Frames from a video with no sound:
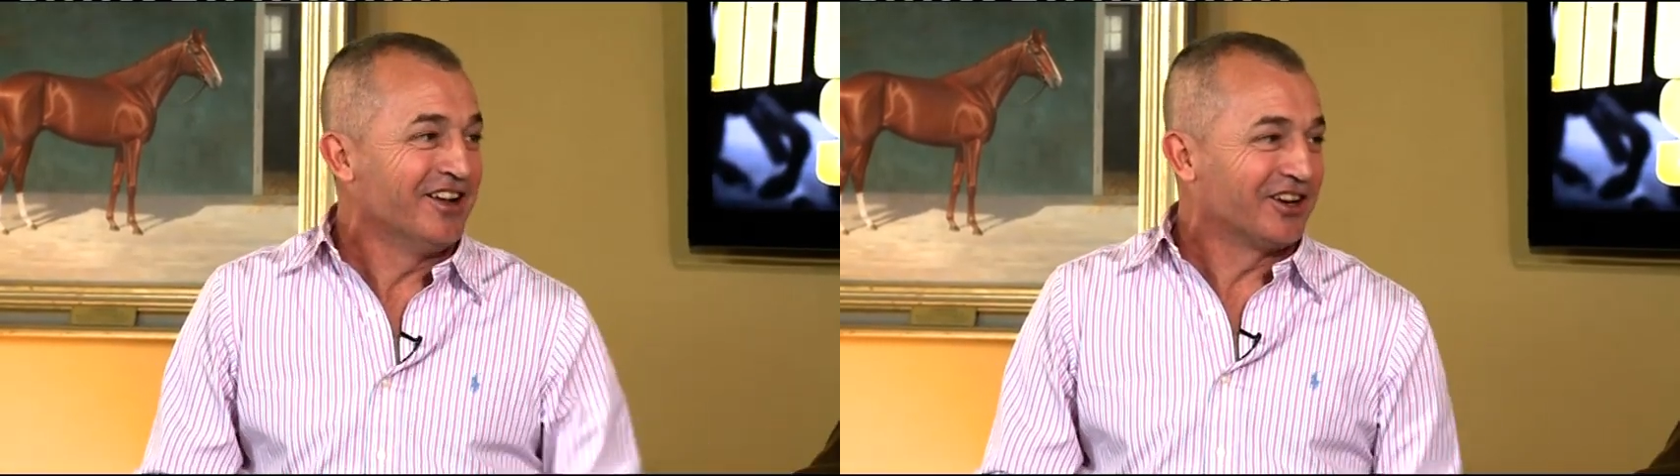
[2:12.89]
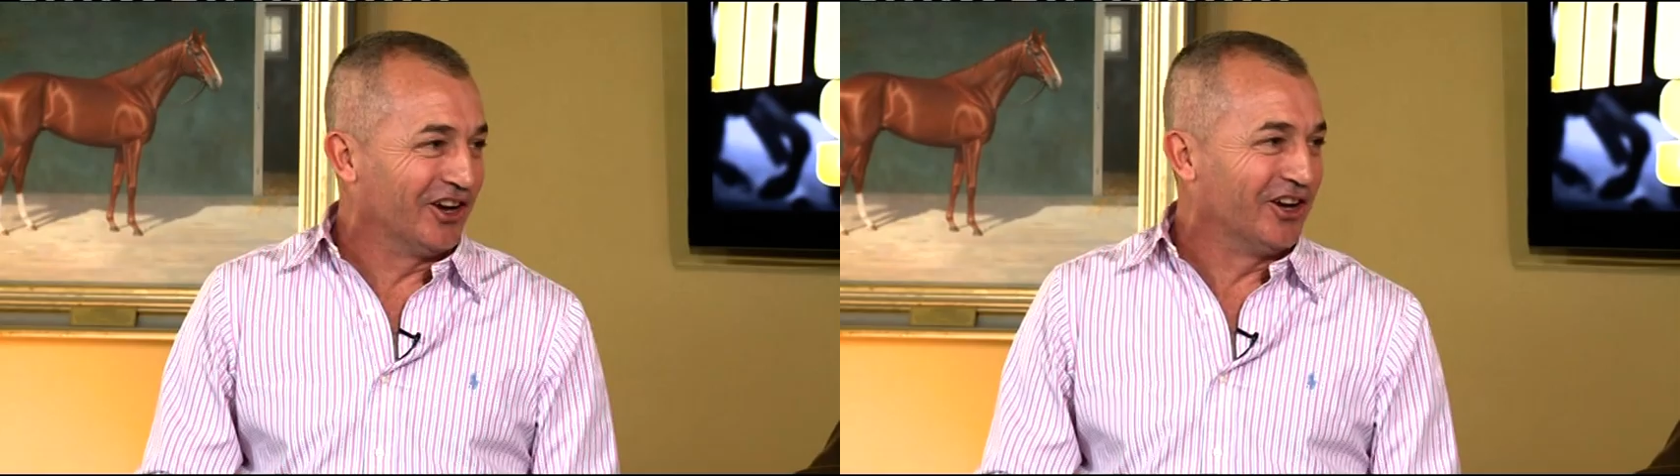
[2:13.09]

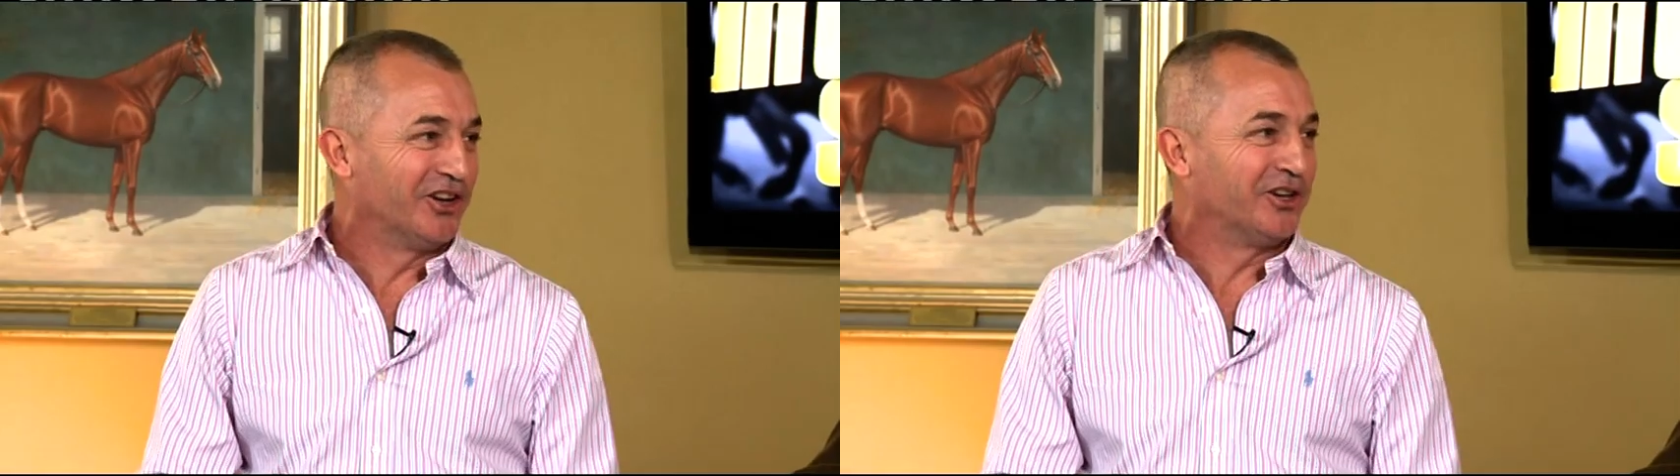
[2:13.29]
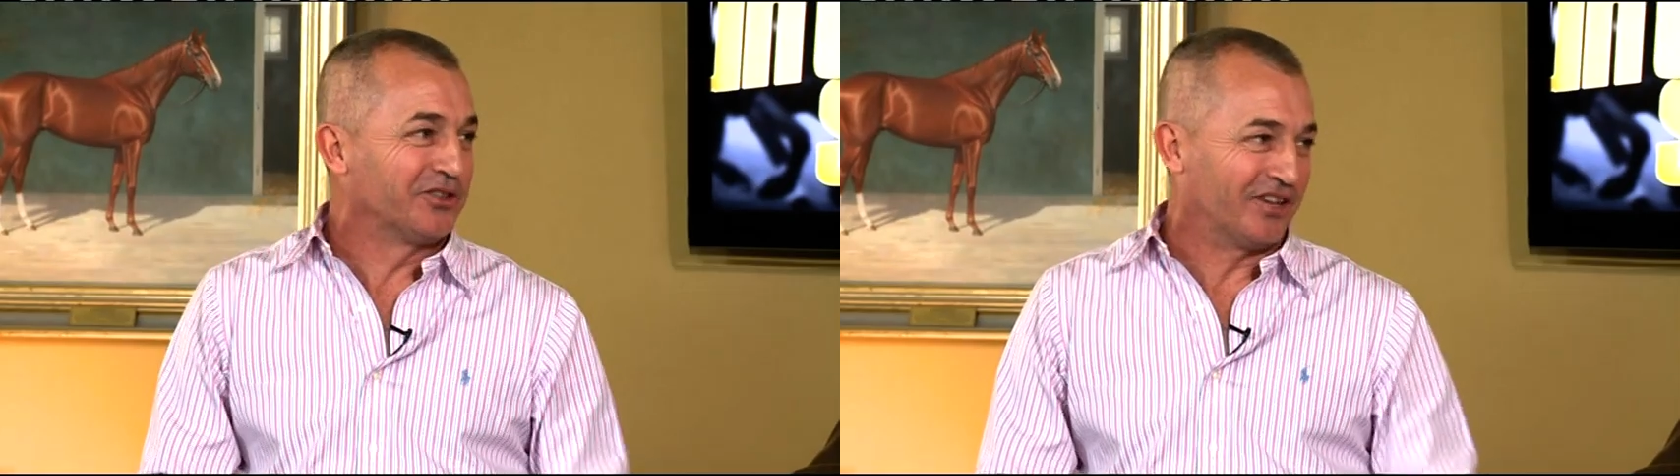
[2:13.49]

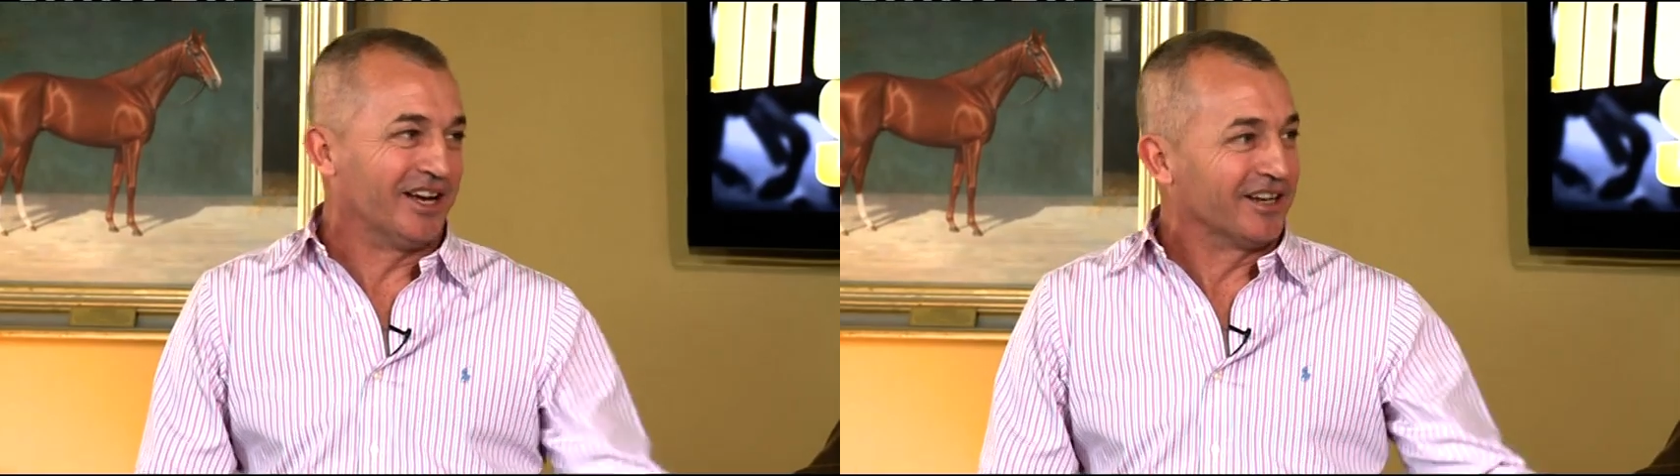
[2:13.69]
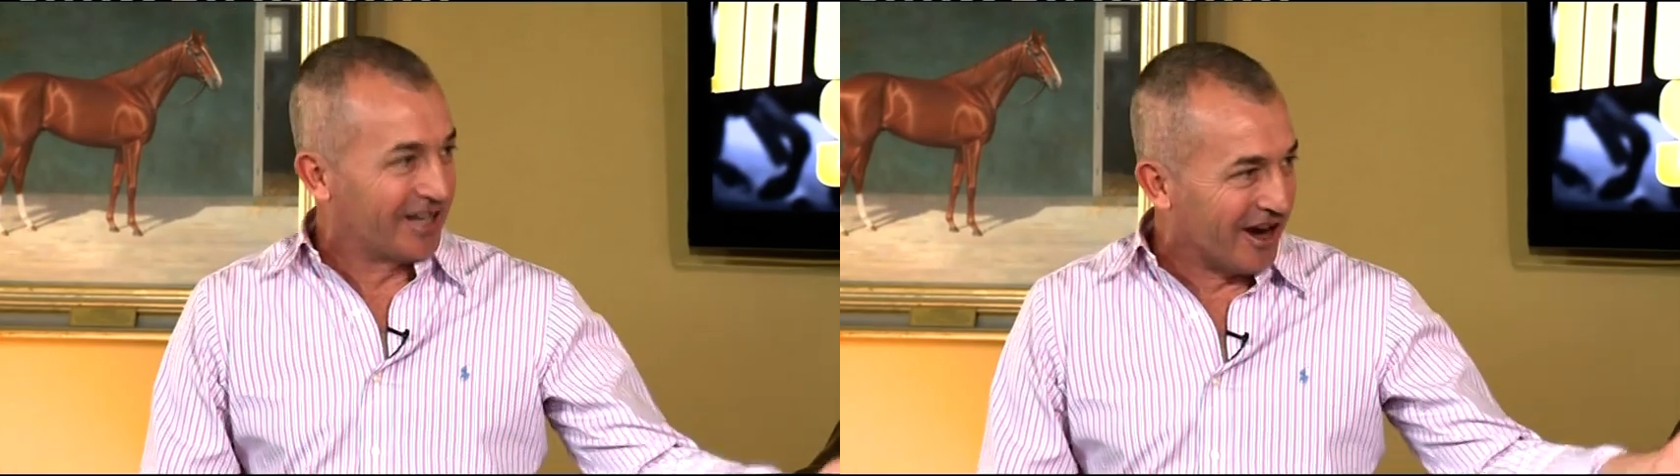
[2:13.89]
Girls
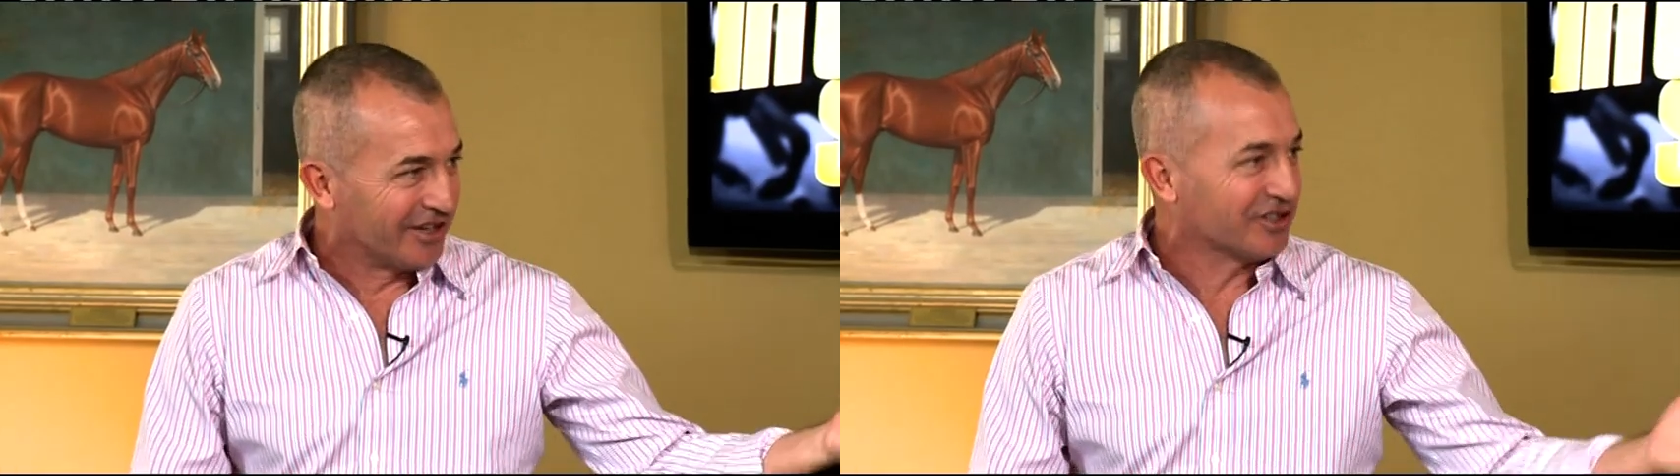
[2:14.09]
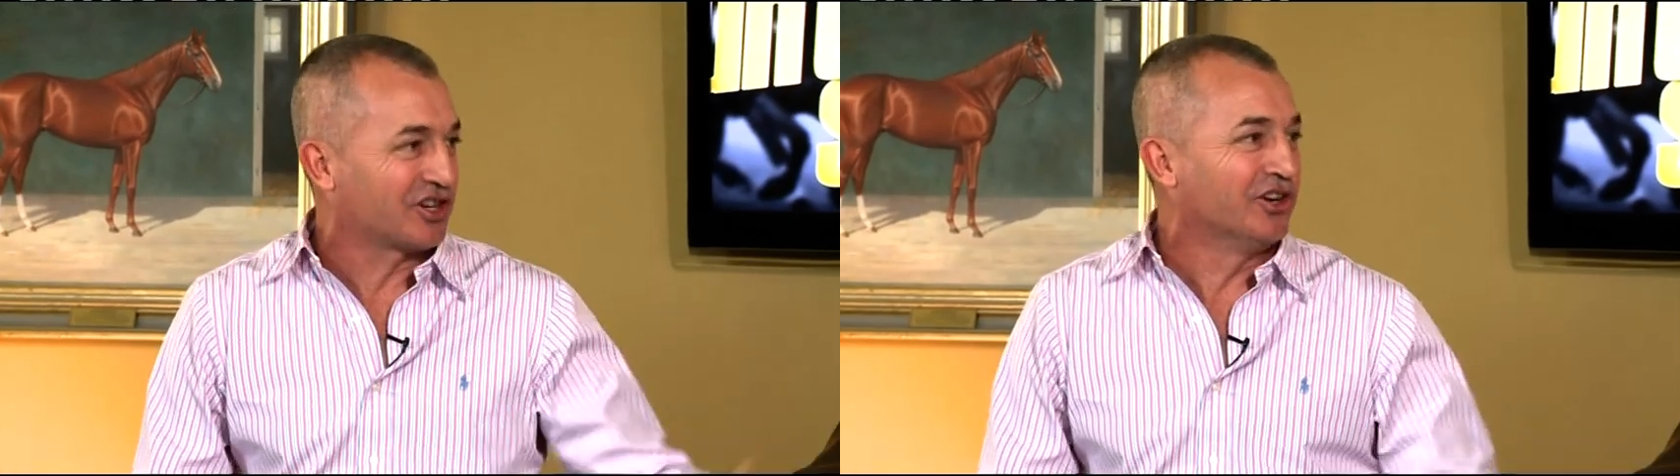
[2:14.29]
going
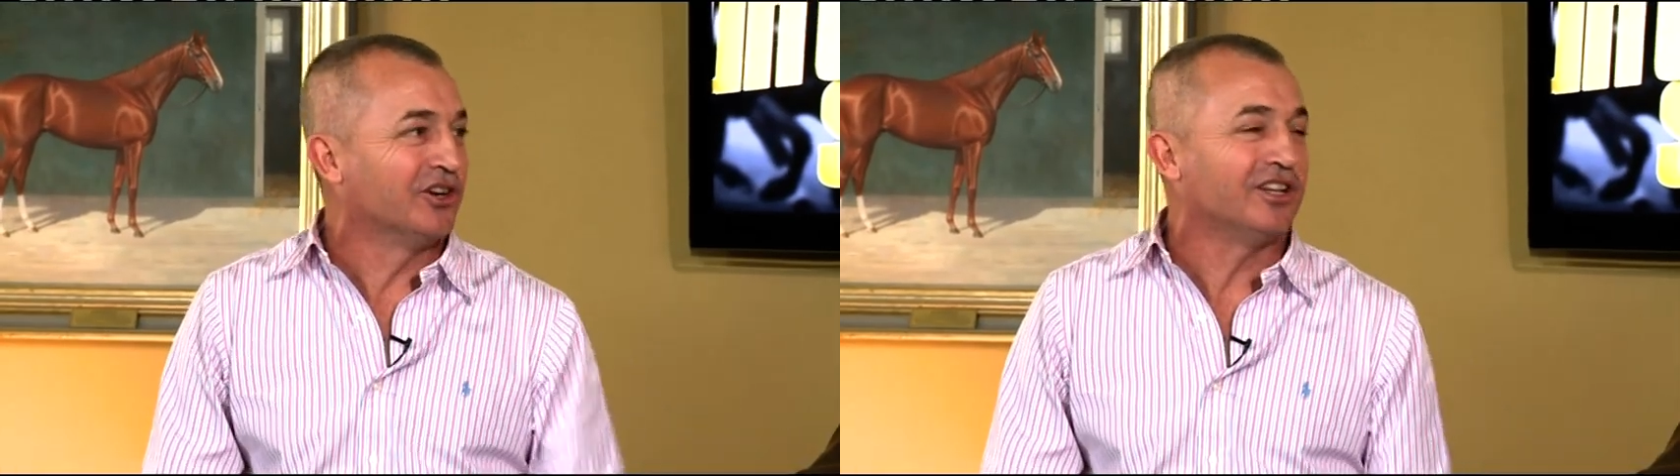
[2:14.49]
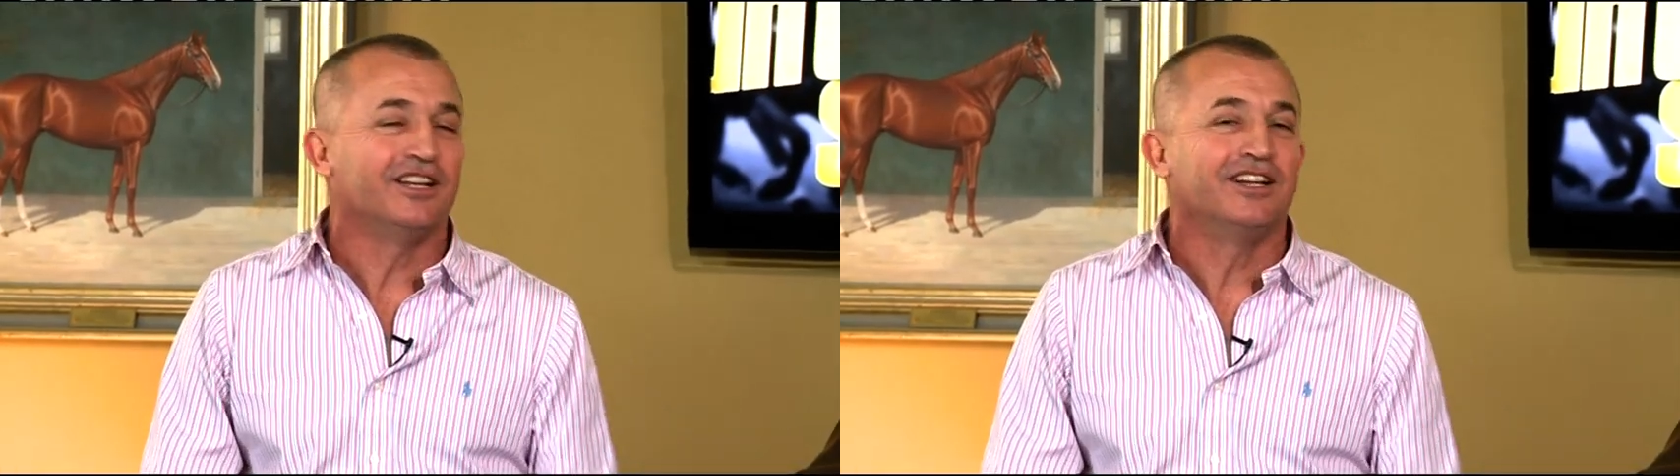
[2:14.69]
to school.